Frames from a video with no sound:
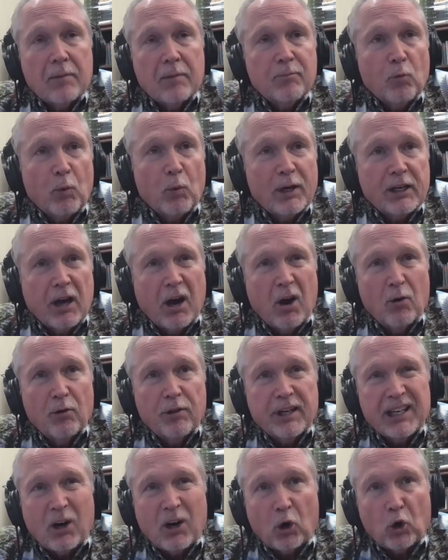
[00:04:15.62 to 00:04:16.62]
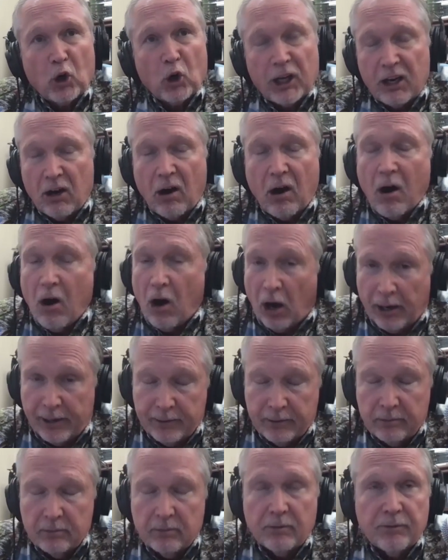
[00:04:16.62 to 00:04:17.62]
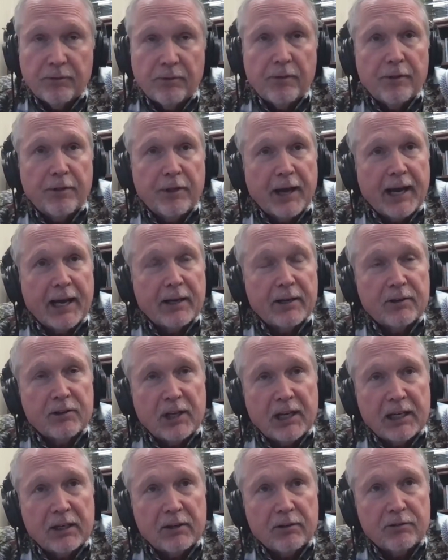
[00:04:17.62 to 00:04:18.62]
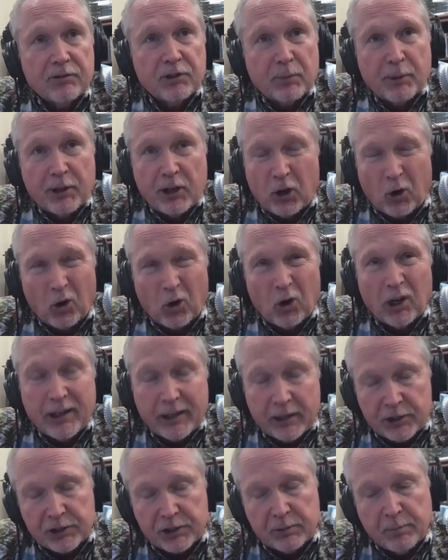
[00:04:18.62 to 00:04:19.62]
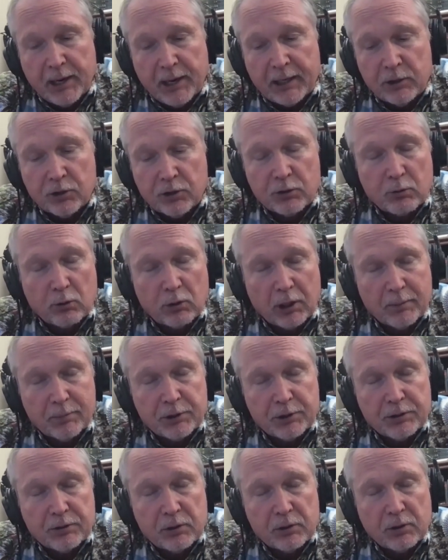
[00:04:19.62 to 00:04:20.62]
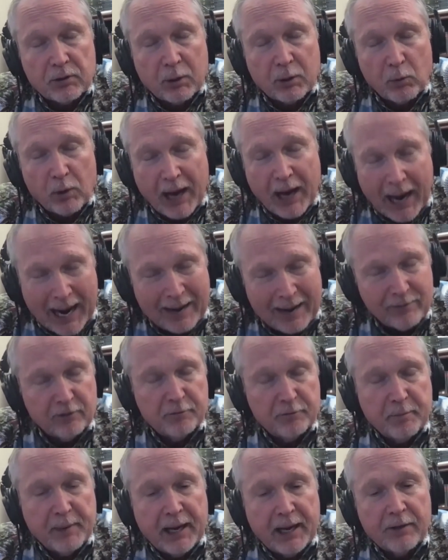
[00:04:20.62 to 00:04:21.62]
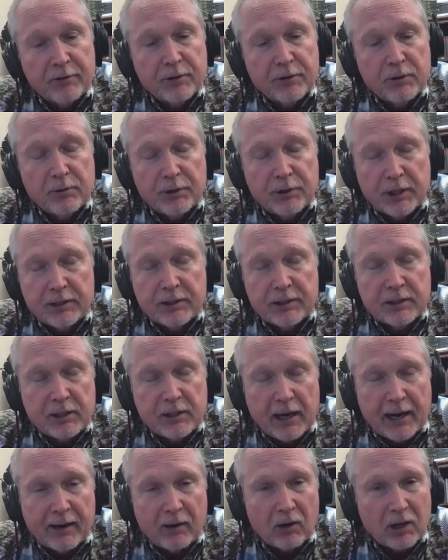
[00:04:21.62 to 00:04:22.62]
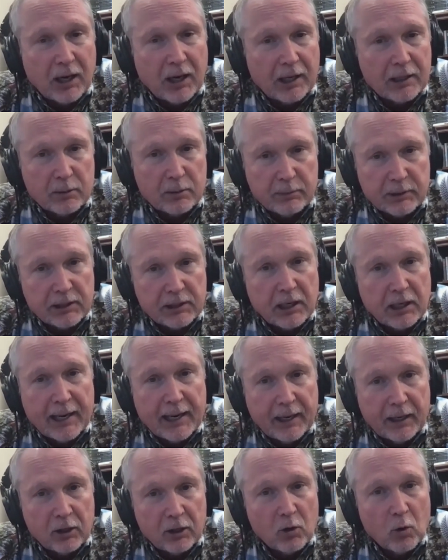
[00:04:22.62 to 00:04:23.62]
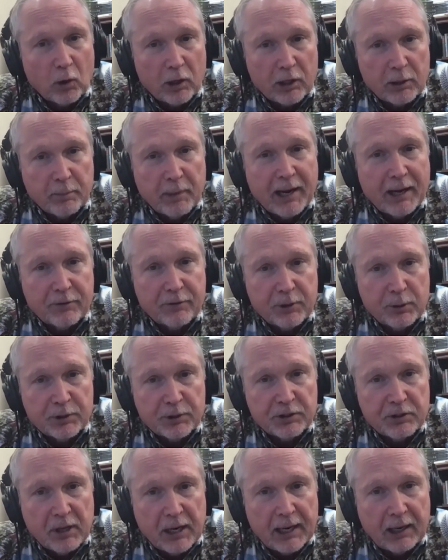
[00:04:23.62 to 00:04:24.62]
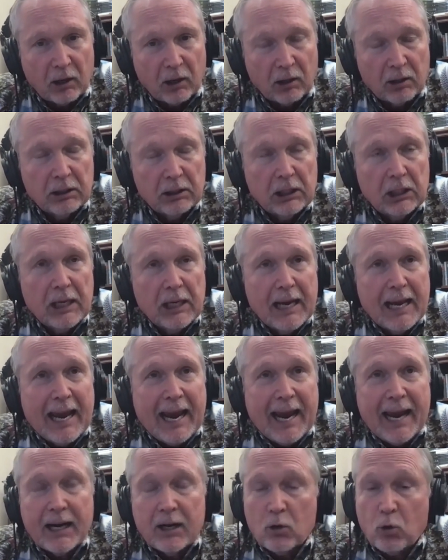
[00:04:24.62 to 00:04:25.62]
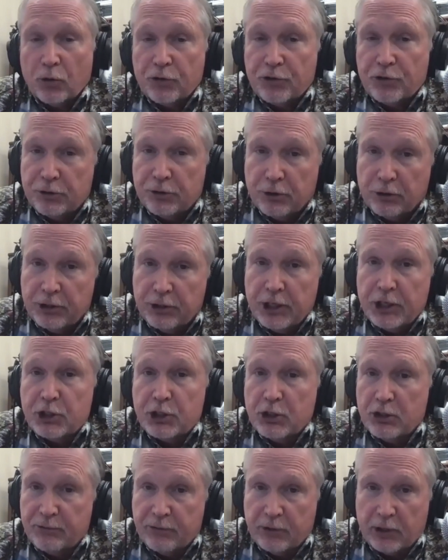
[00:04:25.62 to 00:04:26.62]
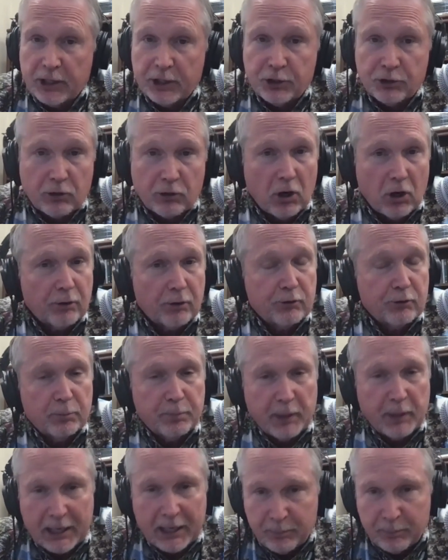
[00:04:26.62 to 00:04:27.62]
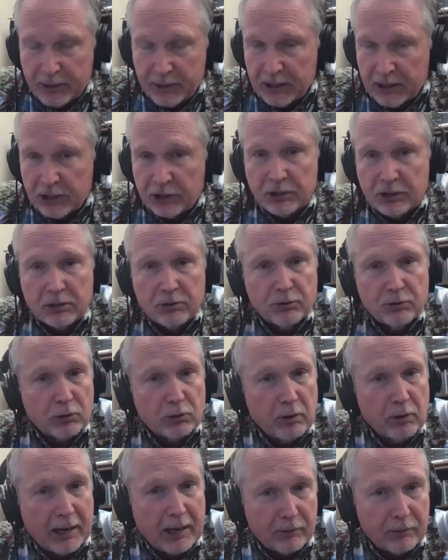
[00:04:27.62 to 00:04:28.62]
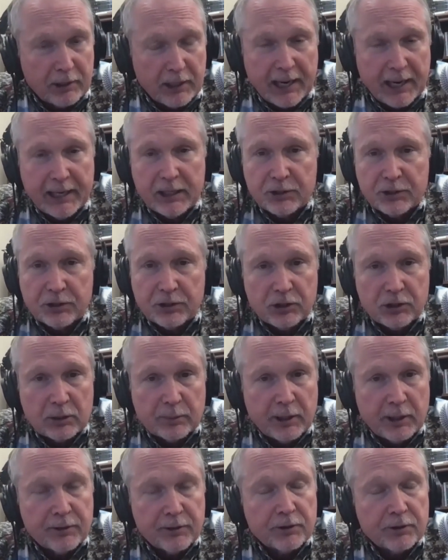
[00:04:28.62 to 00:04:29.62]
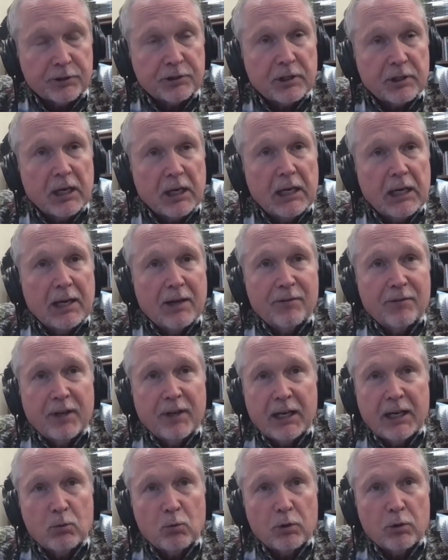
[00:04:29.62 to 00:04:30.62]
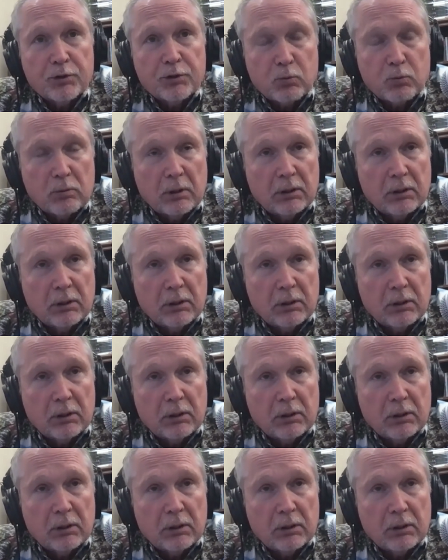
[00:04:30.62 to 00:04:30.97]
We know that early on, that in some of the earliest manuscripts that we have of Matthew, that the title Kata Matthaion, according to Matthew, is there. And of course, the tradition is very strong through Papias and through Irenaeus and some others that it was